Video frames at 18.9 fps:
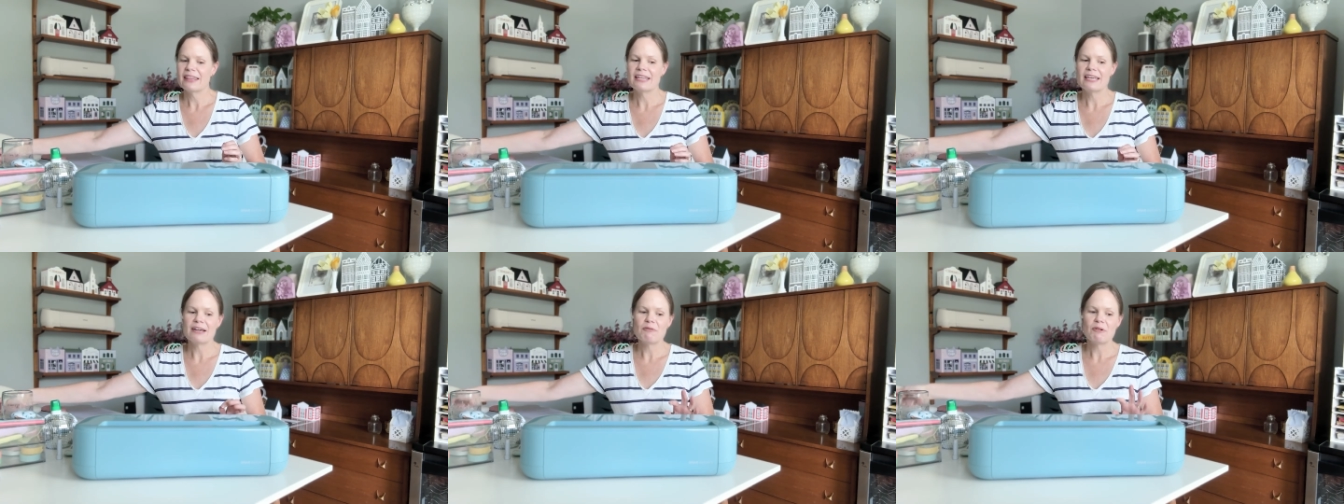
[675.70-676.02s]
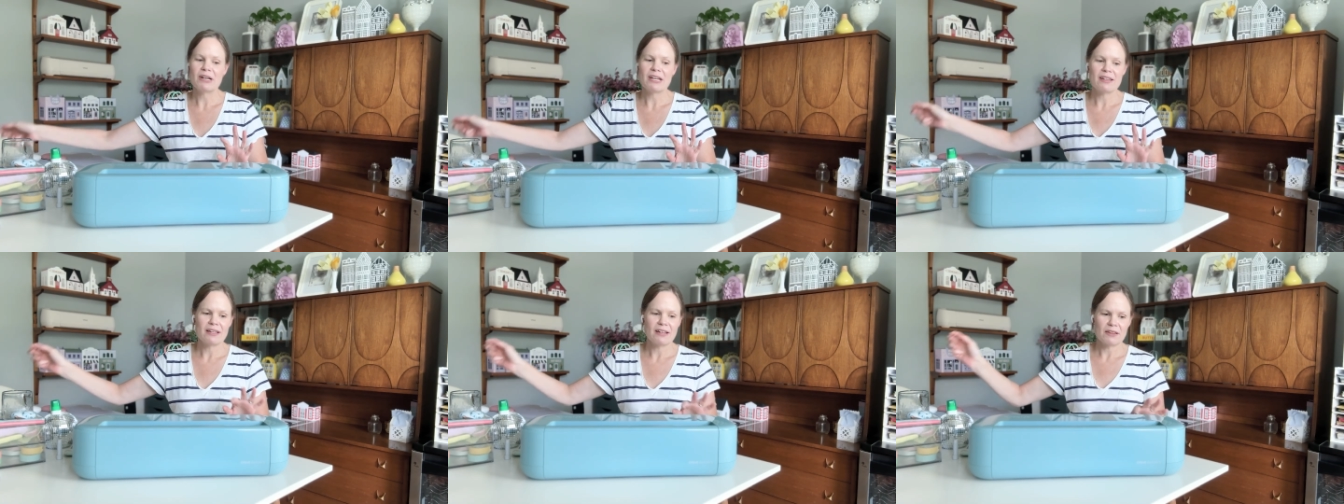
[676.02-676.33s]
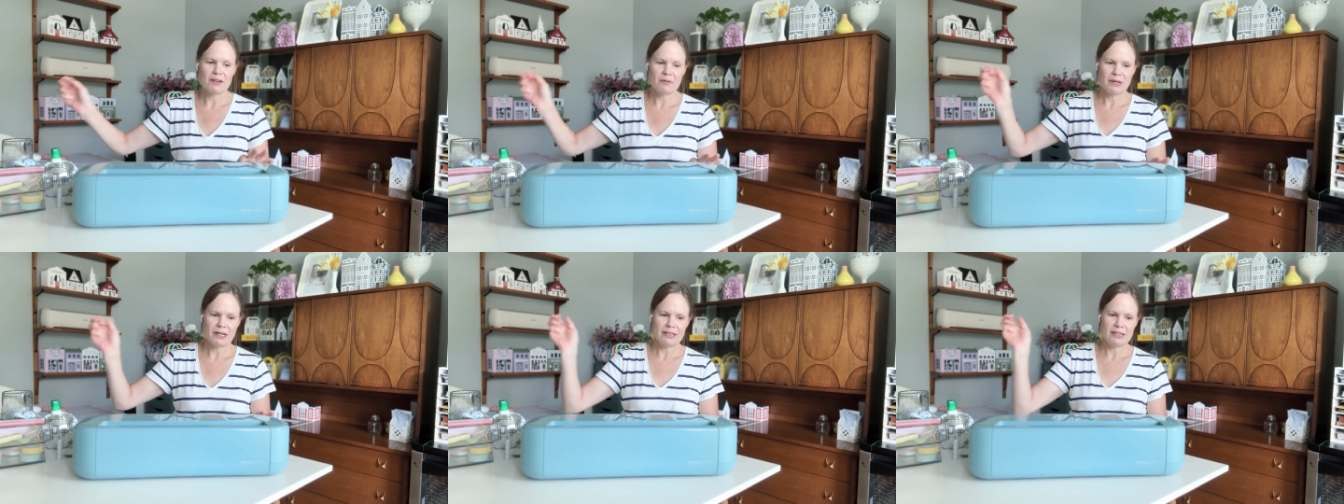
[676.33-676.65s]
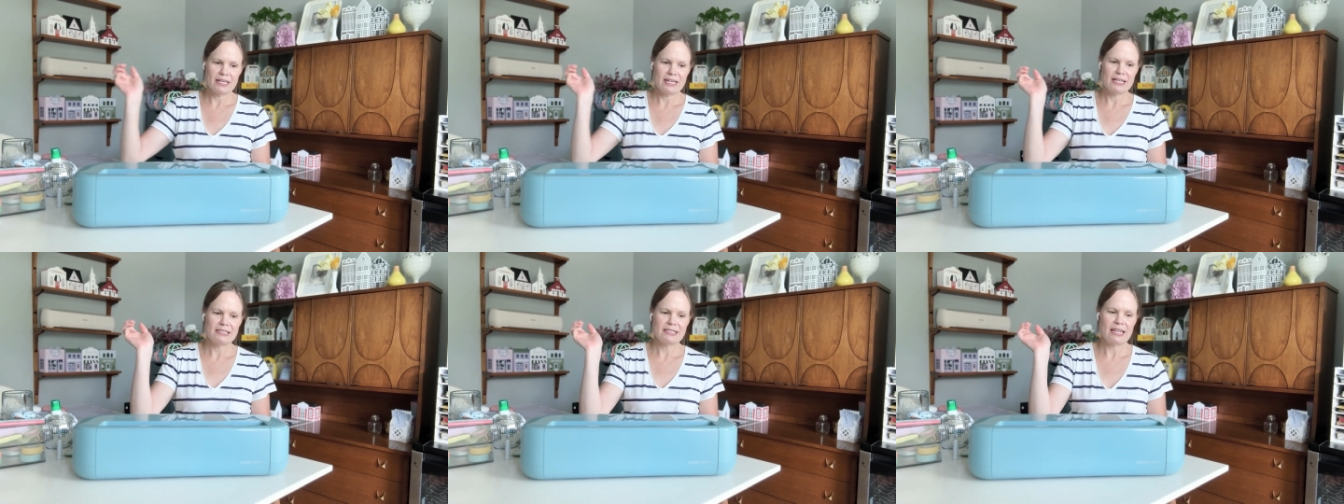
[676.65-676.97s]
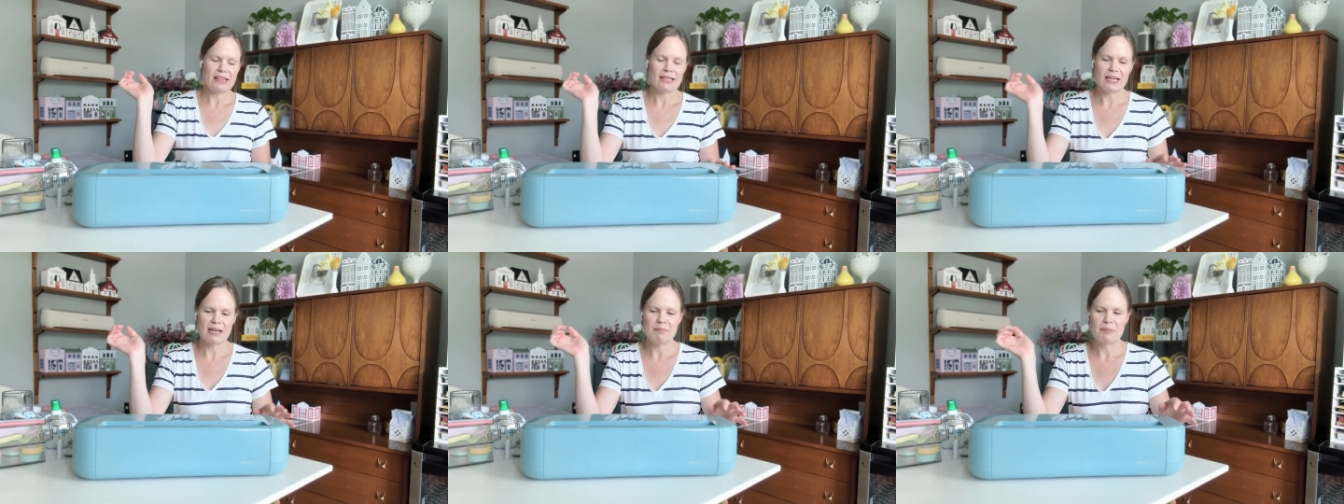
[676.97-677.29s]
One of the other weird things, I
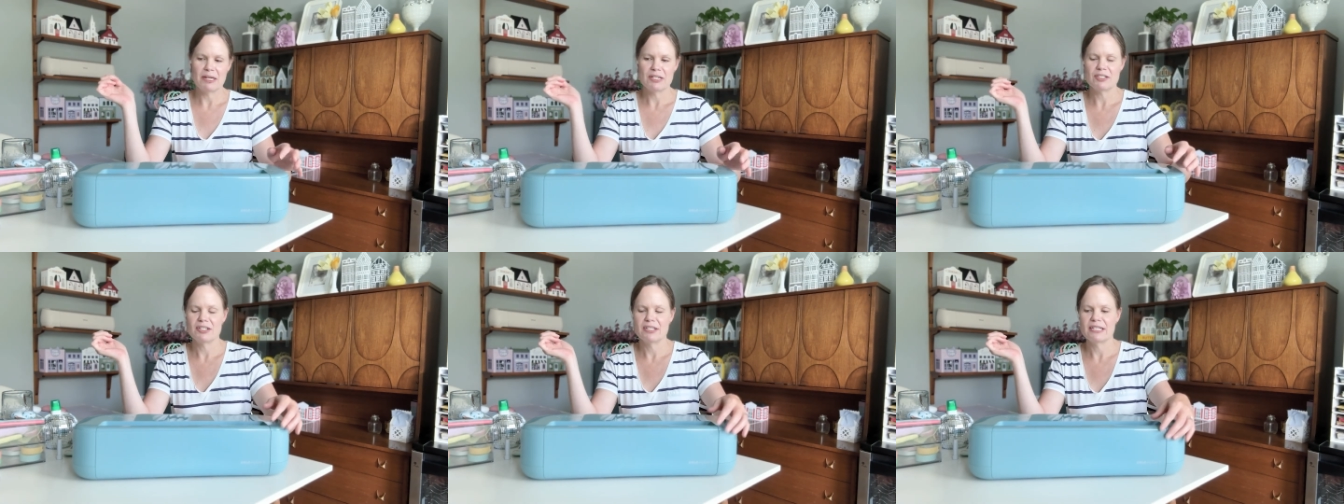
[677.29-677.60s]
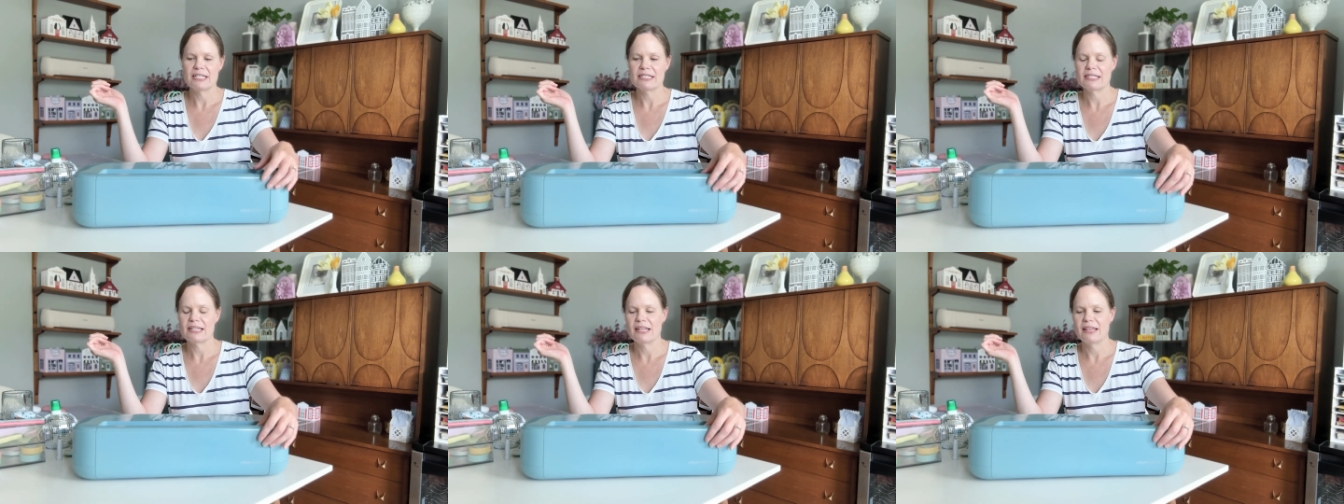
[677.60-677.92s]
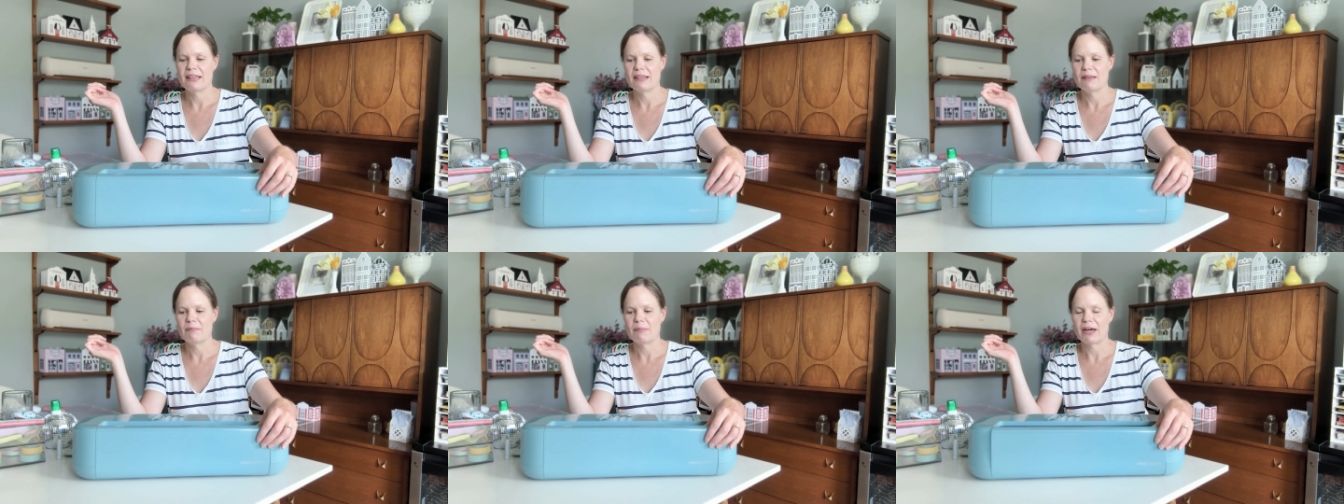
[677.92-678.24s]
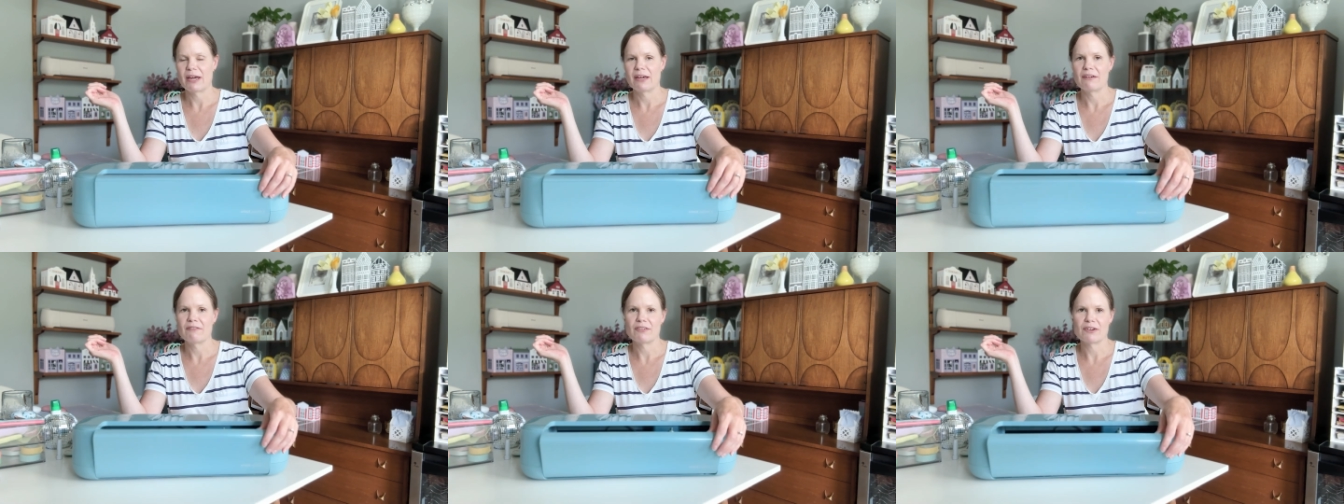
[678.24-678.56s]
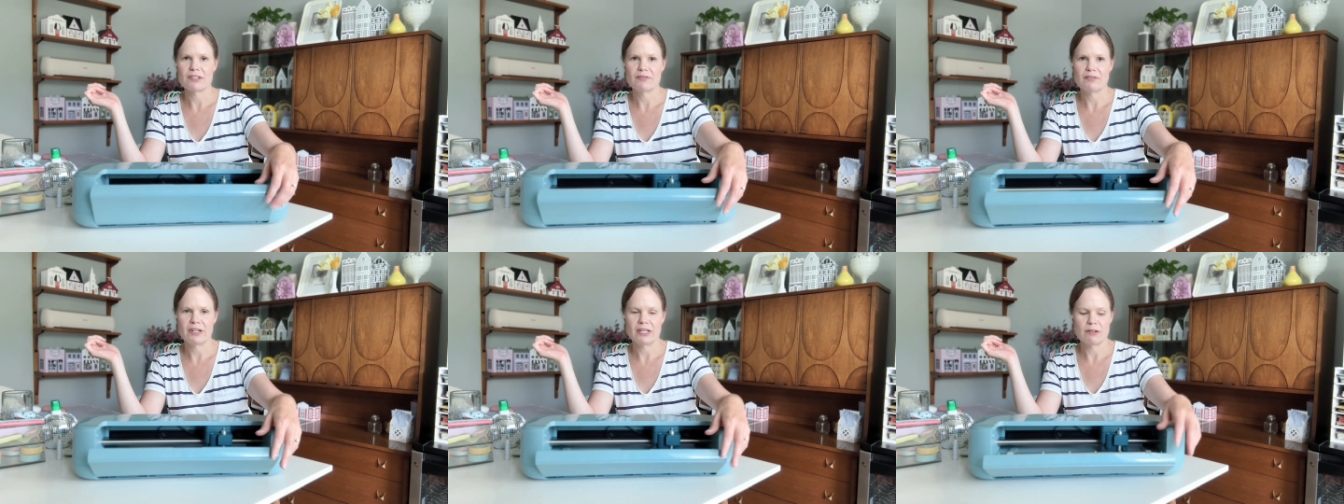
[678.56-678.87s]
think I mentioned this in my
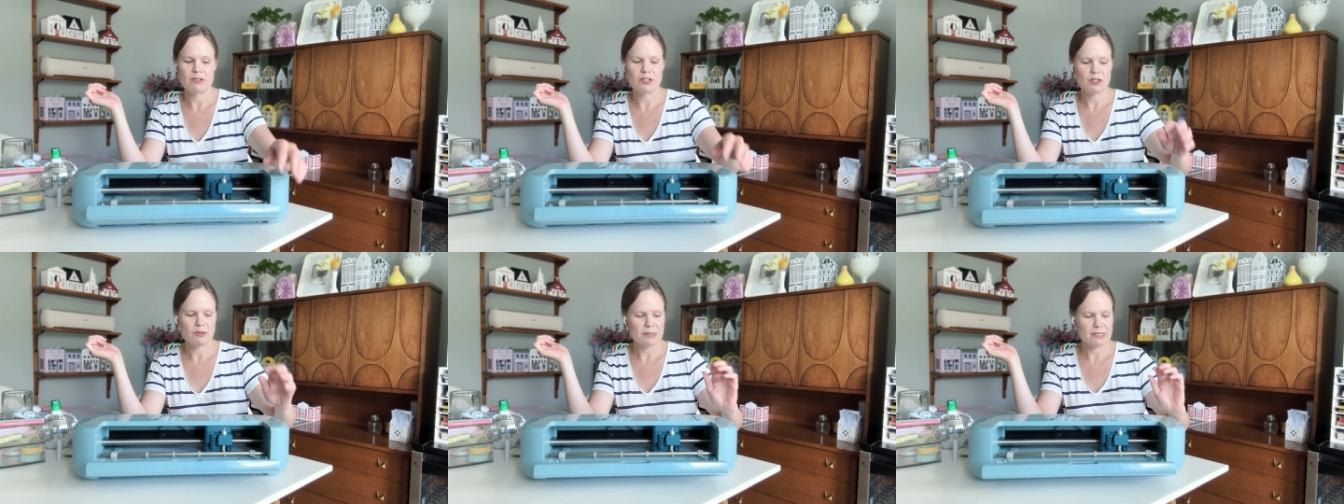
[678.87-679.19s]
first video too,